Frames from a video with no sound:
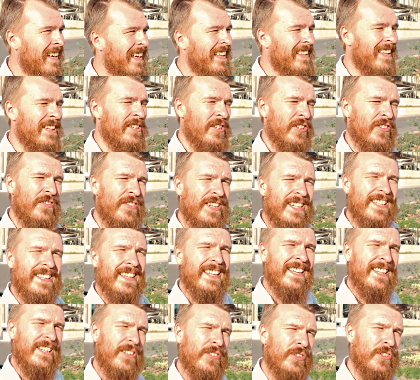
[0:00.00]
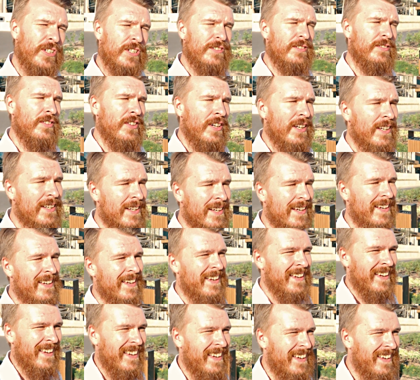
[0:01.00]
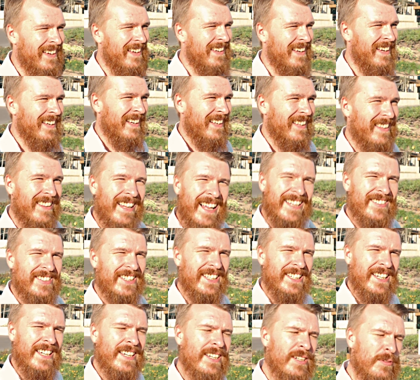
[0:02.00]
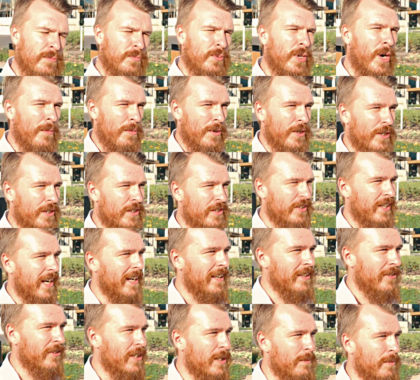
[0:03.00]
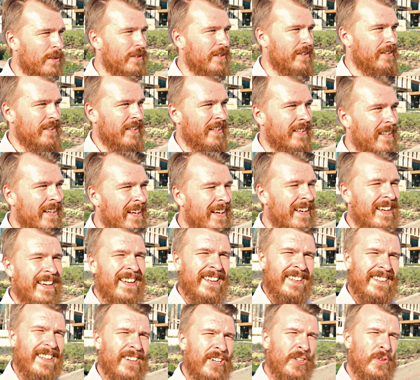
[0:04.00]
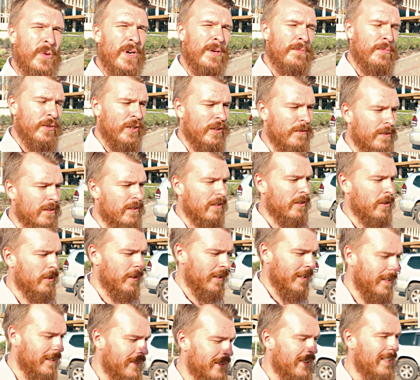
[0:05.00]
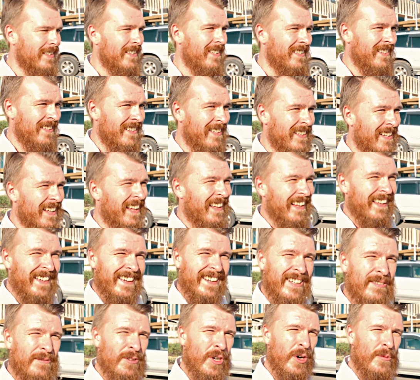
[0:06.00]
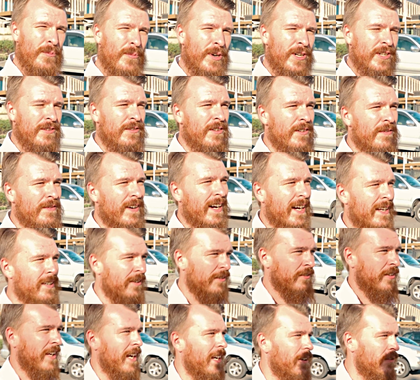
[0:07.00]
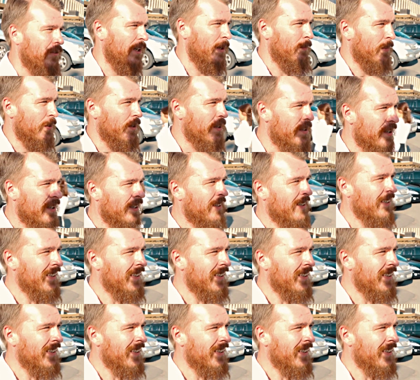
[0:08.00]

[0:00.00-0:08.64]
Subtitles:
They just feel like the sort of classic, proper skyscrapers that are quite beautiful to look at. And I'm not much of a fan of skyscrapers.